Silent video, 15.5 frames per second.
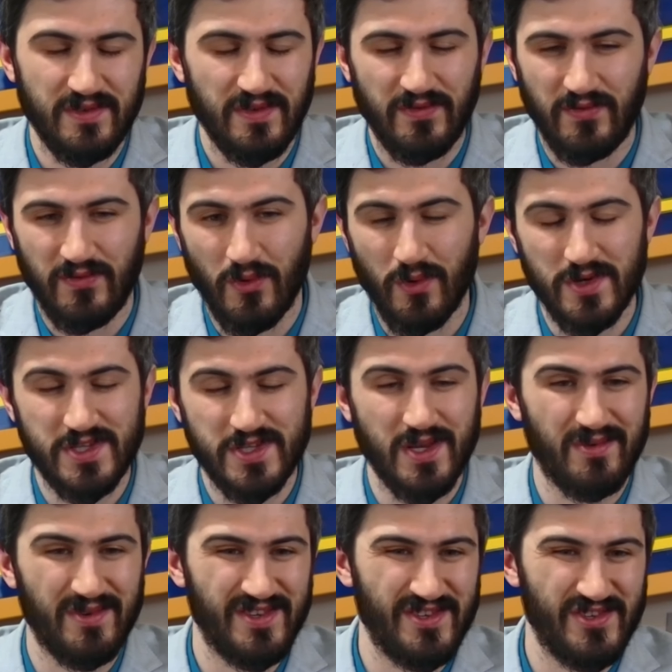force
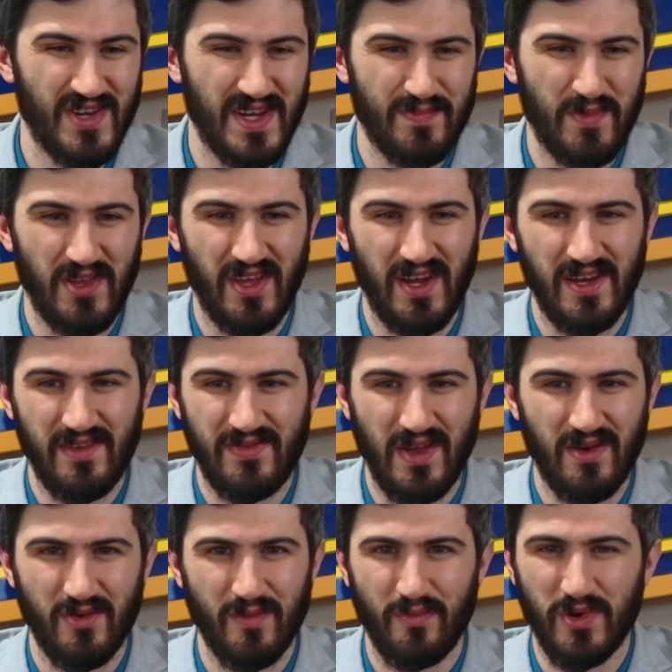someone to drink Bud Light if
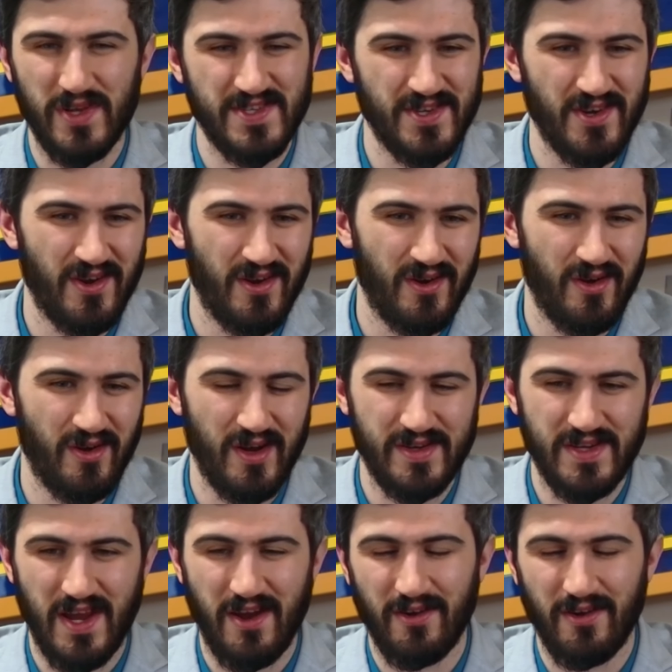they were a prisoner or a